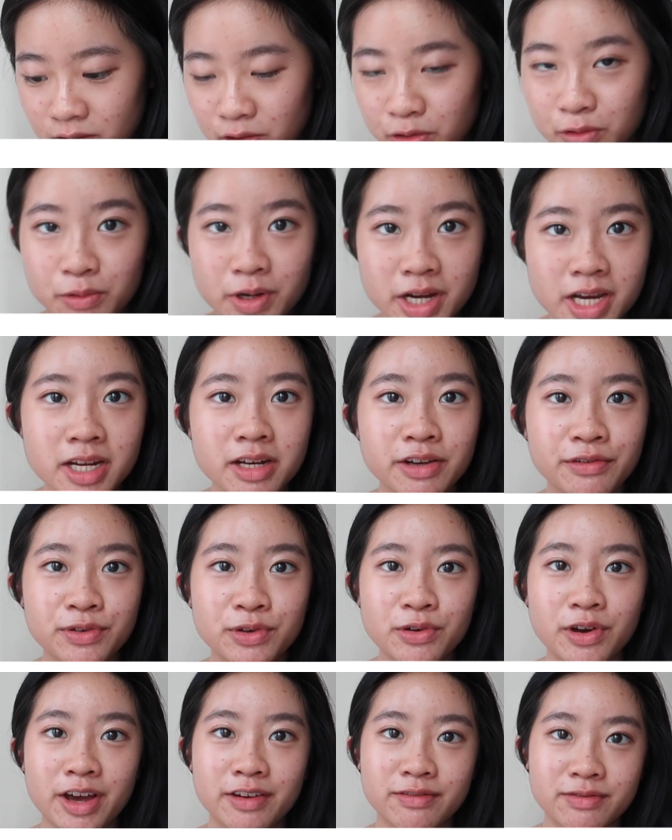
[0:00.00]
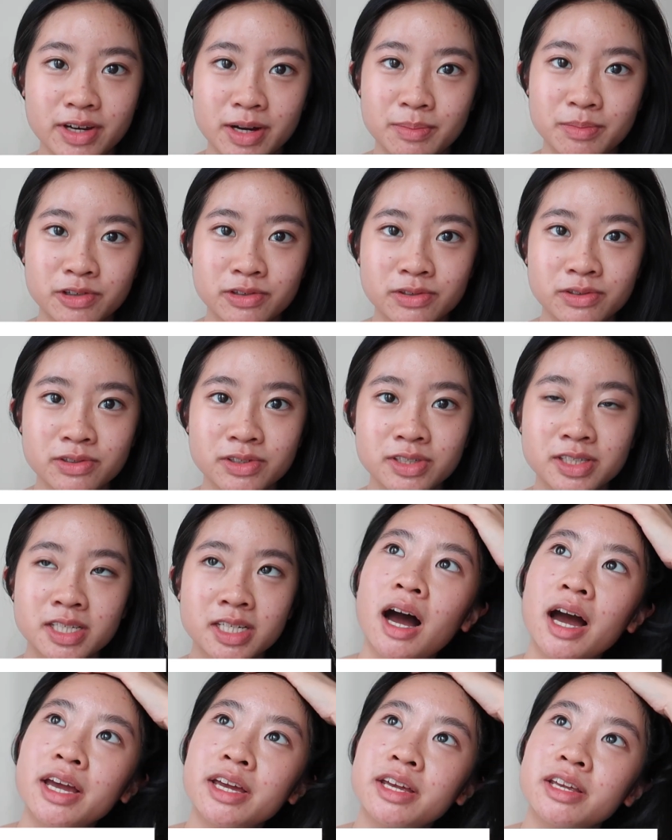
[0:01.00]
Great if you have doubles.
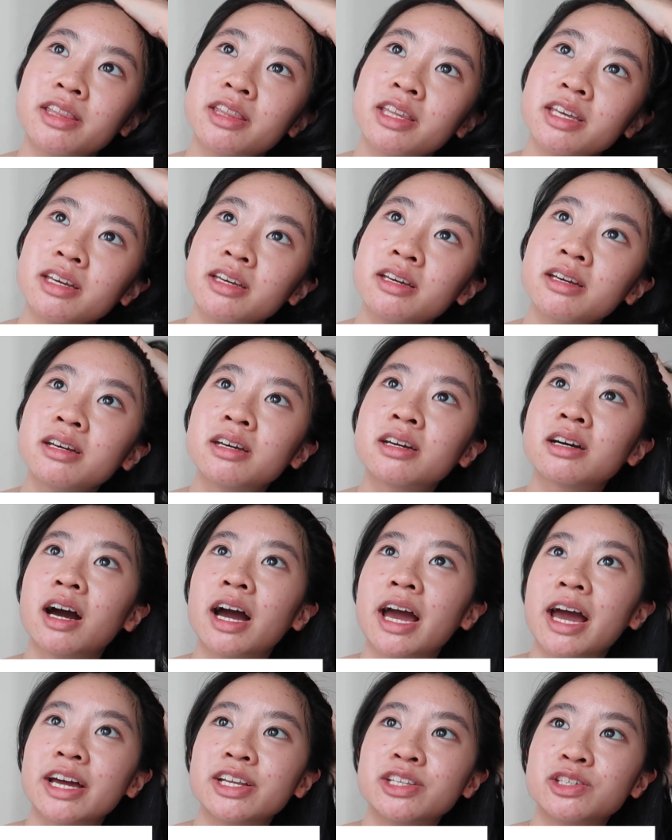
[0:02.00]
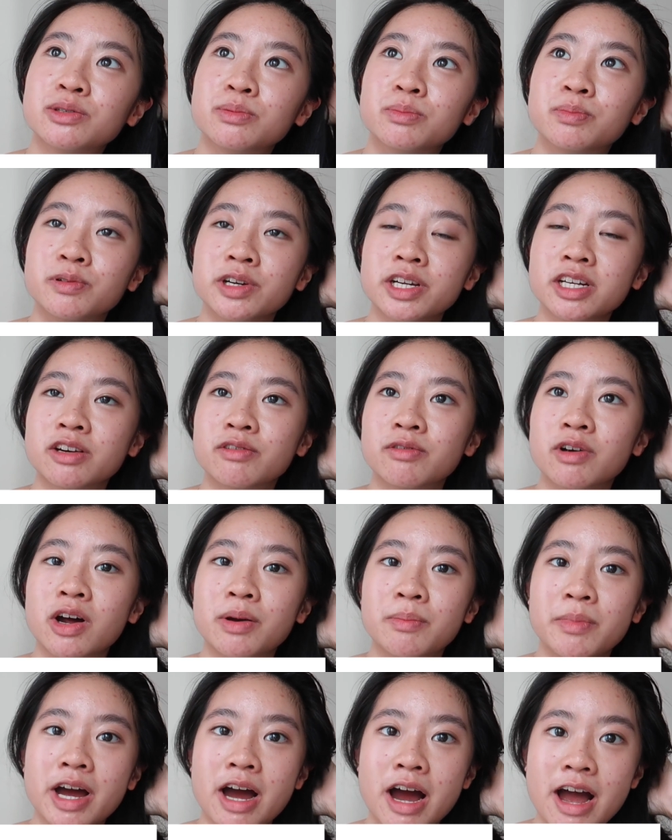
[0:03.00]
I think I had to bring
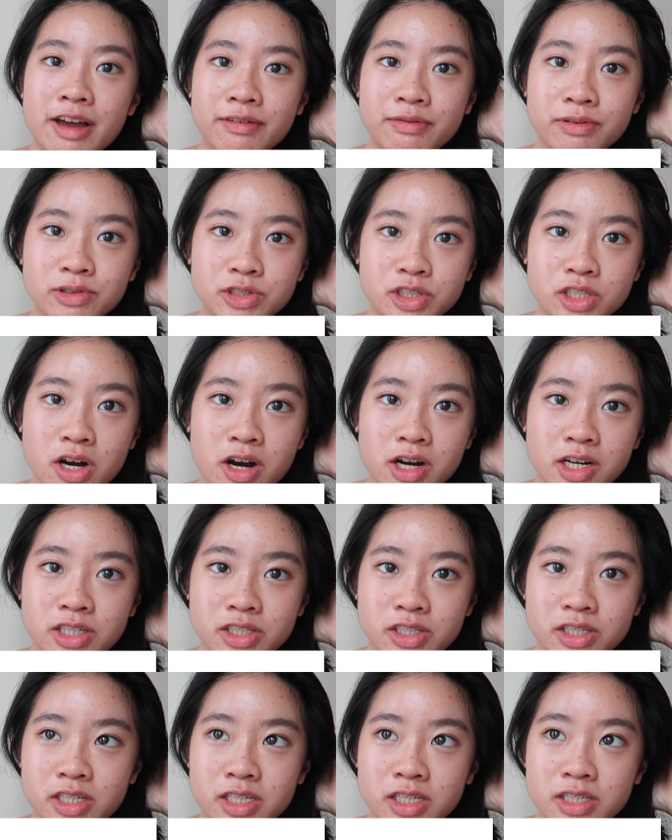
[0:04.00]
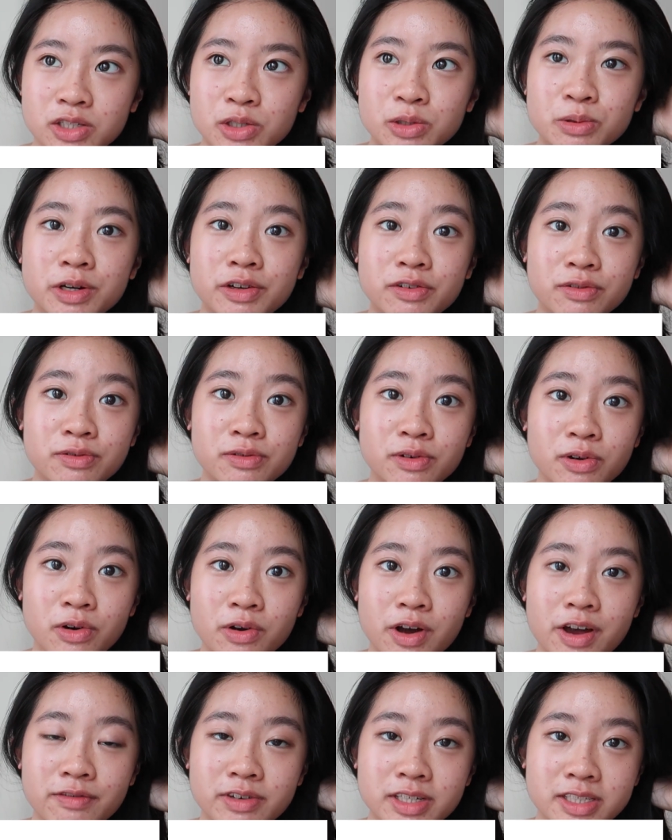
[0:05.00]
around my iPhone charger to and fro
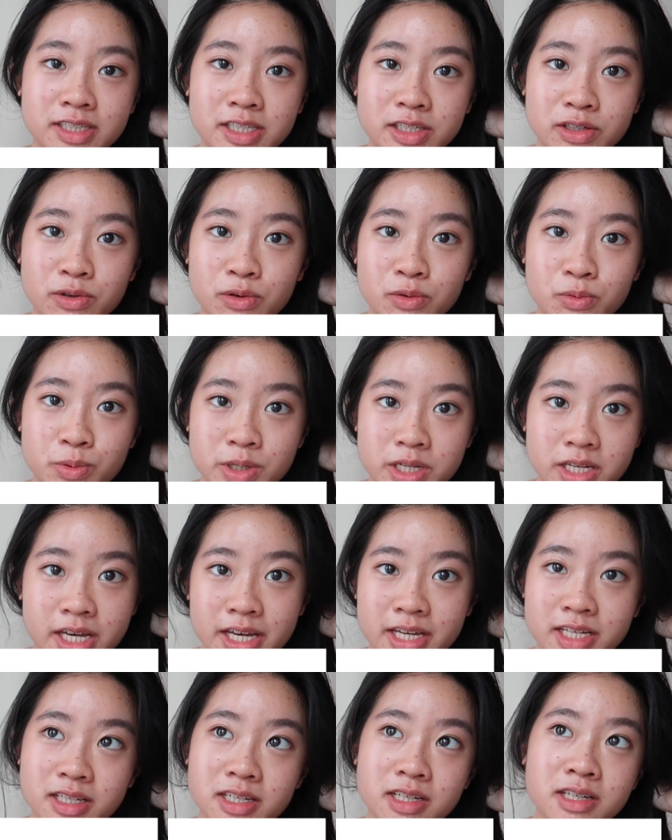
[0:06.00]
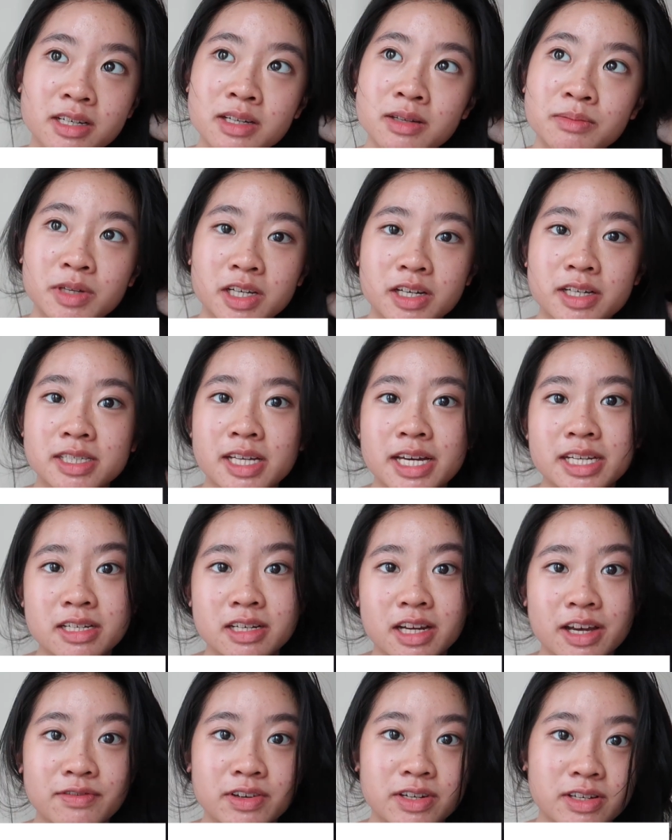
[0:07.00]
every single weekend because I
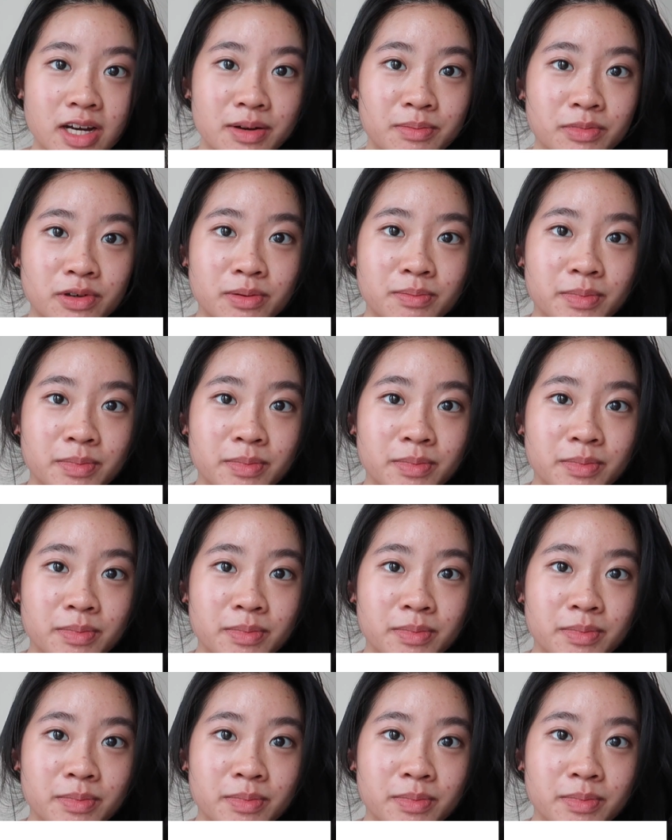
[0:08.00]
didn't have a double,